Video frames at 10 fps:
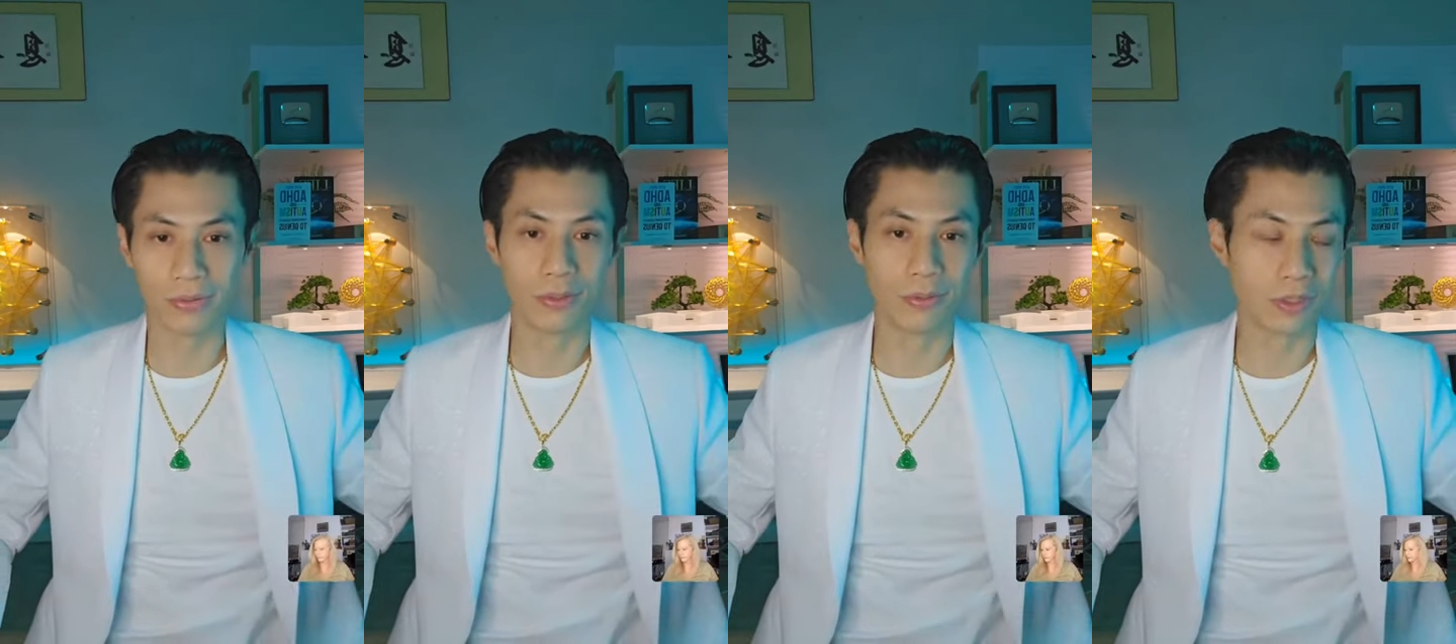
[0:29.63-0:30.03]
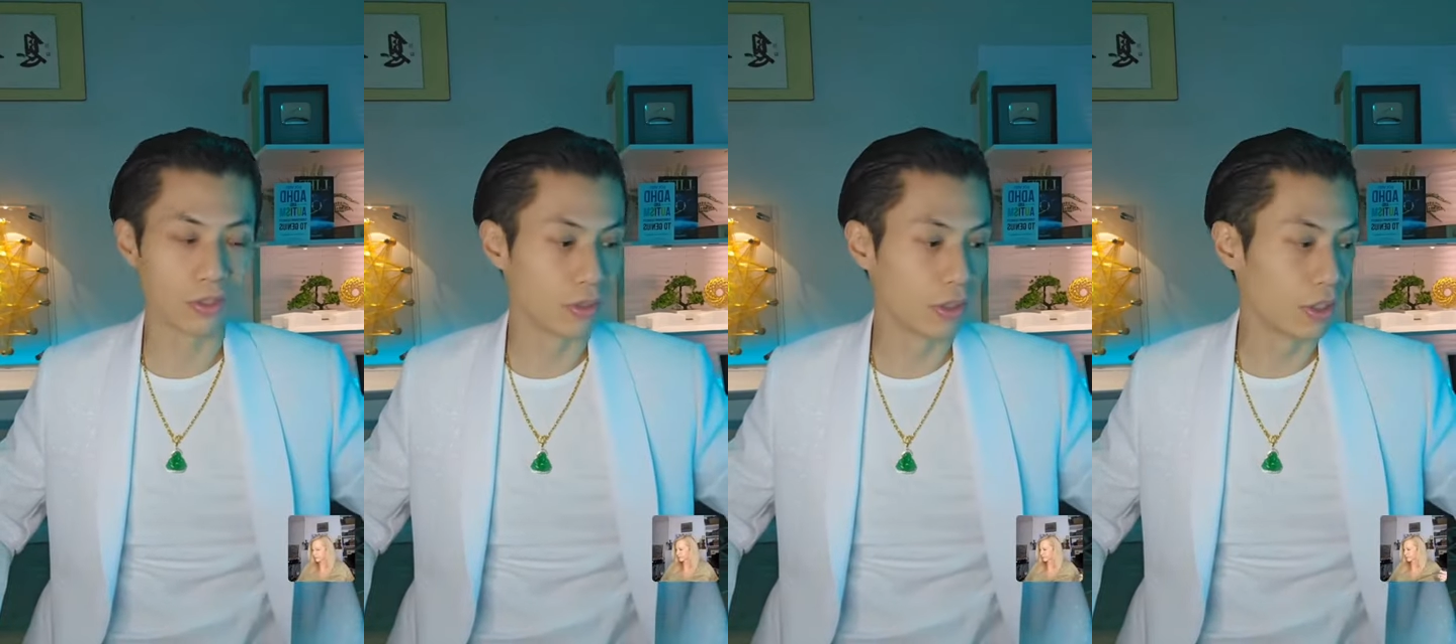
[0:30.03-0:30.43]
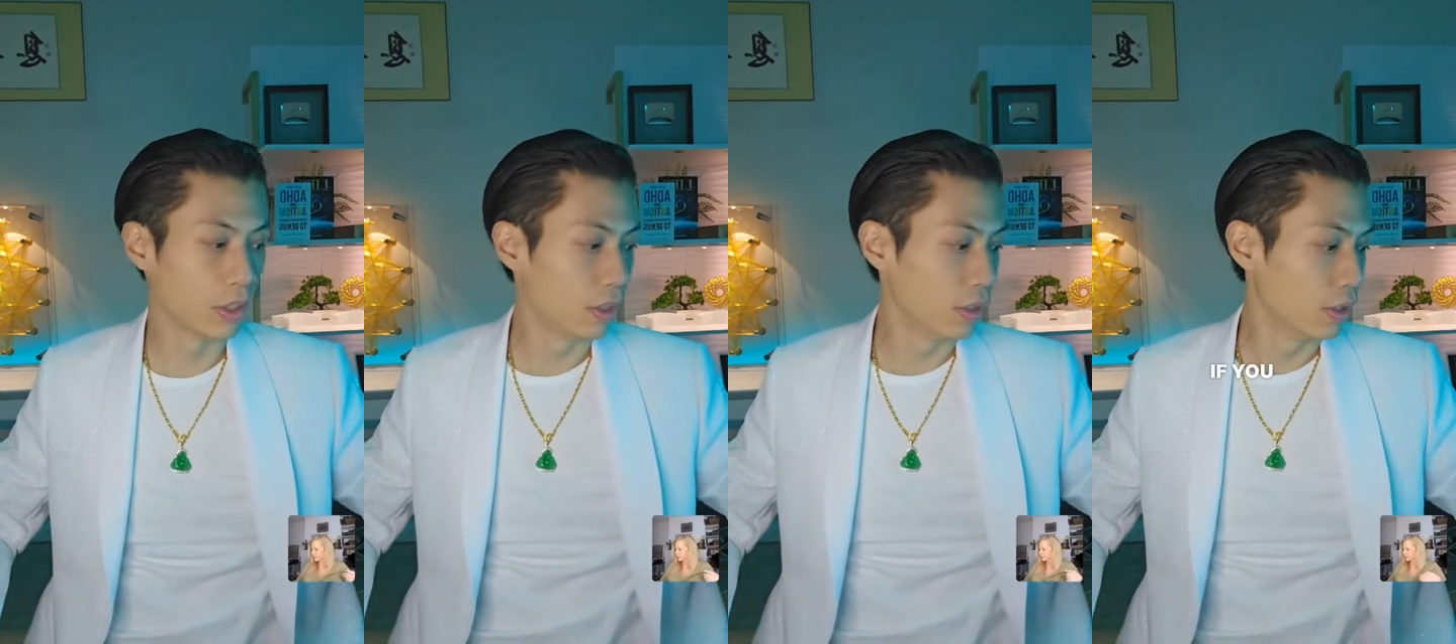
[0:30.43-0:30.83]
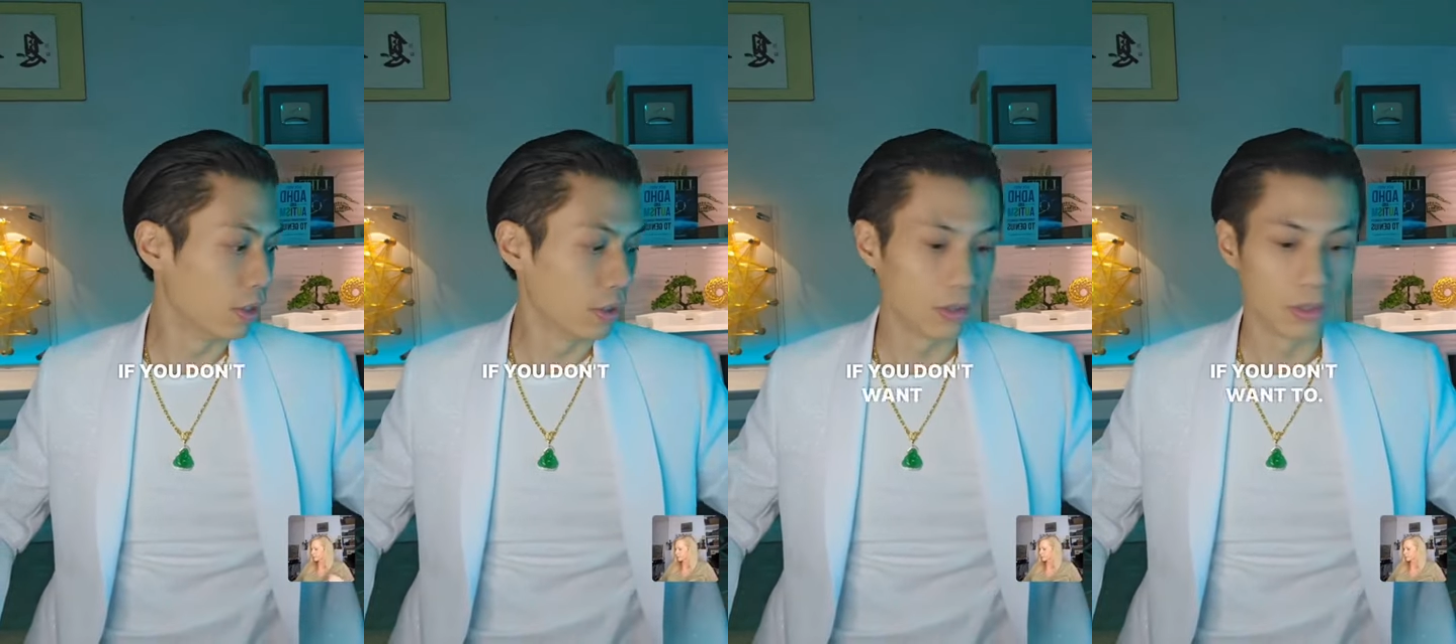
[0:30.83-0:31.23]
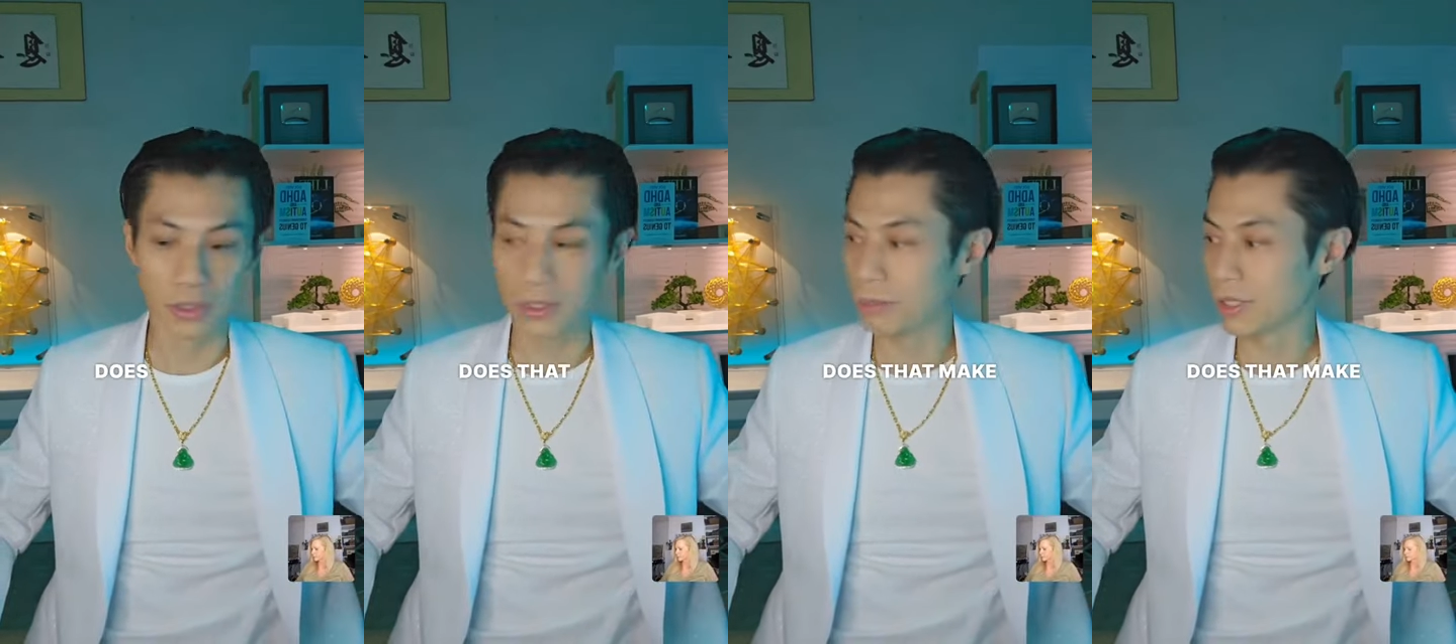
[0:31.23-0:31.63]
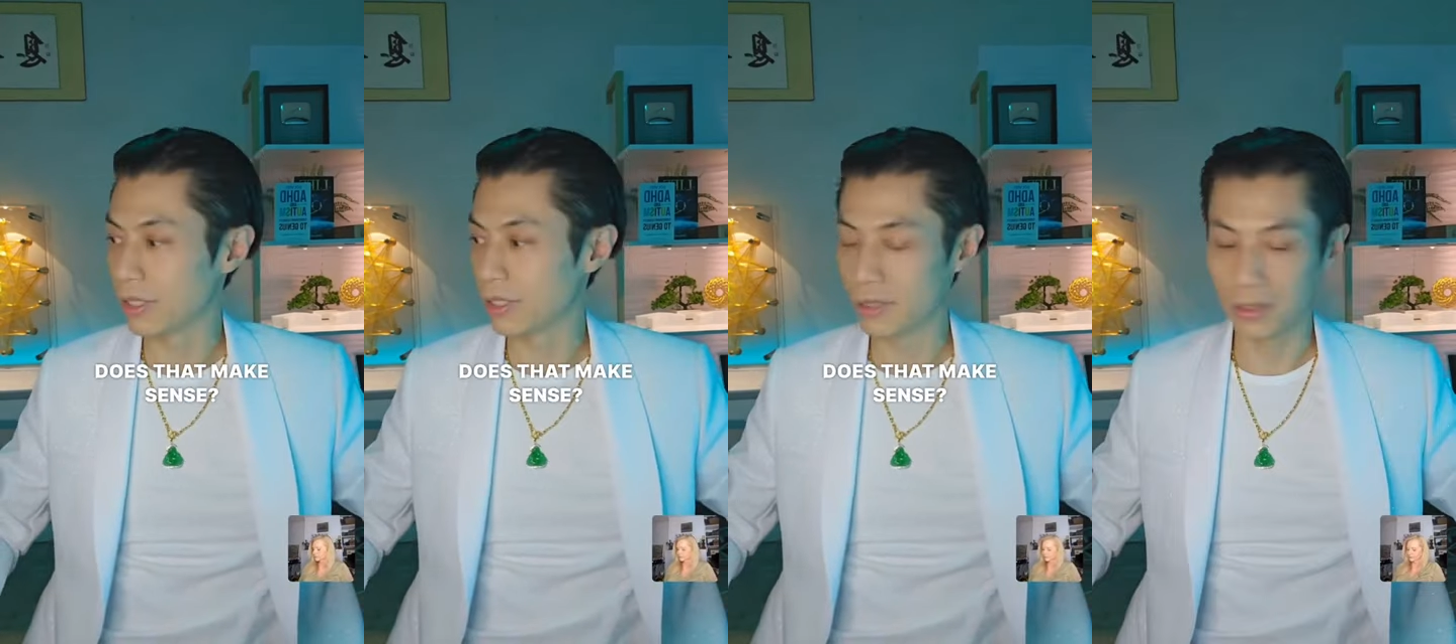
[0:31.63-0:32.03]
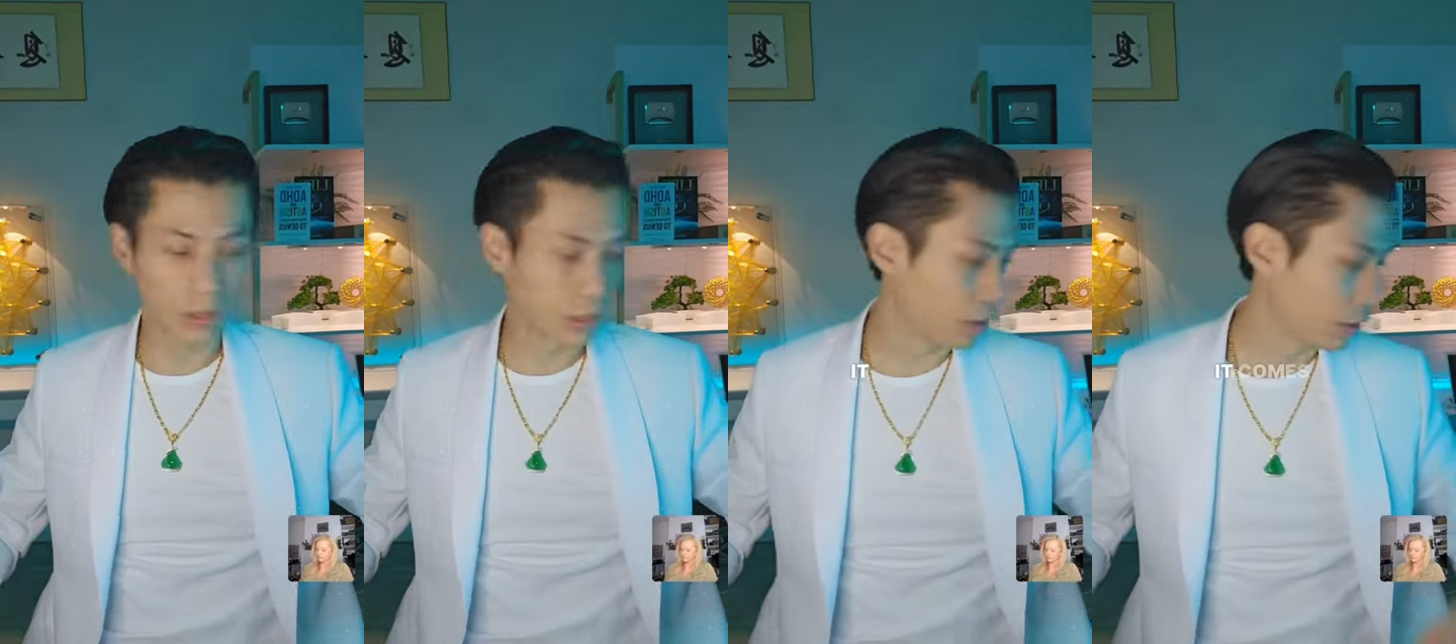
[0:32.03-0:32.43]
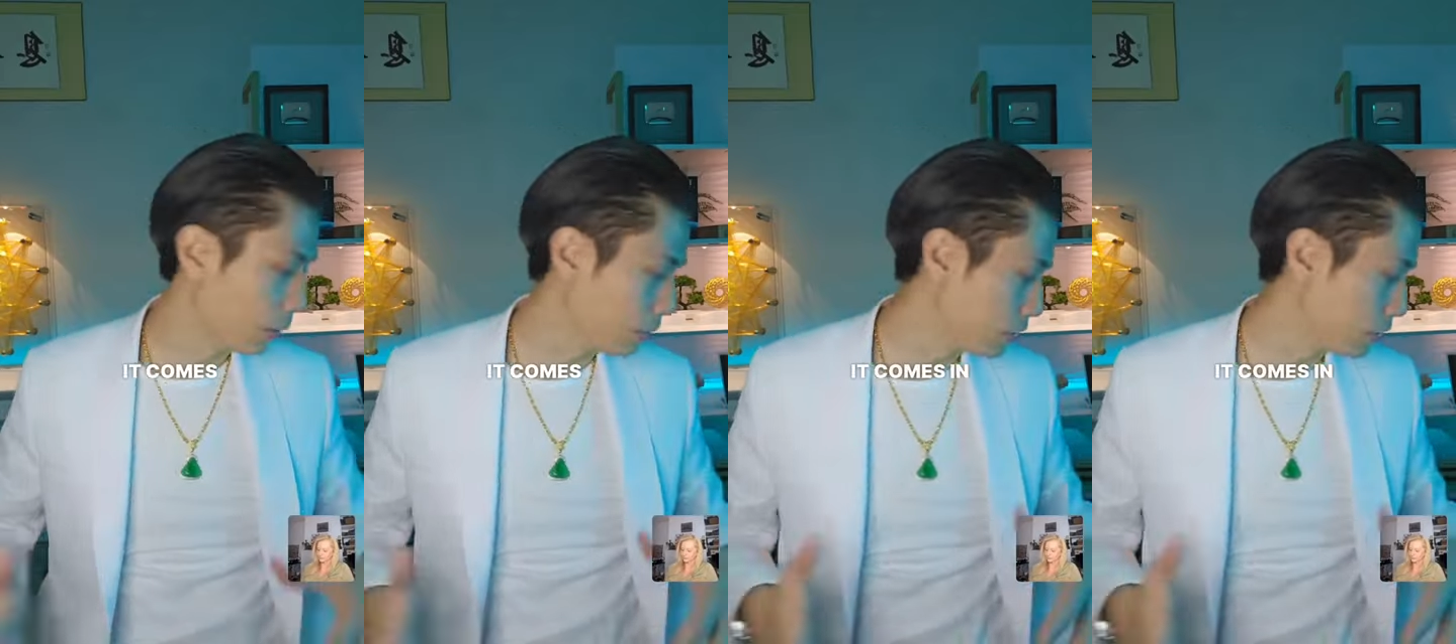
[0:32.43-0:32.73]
if you don't want to. Does that make sense? Like it comes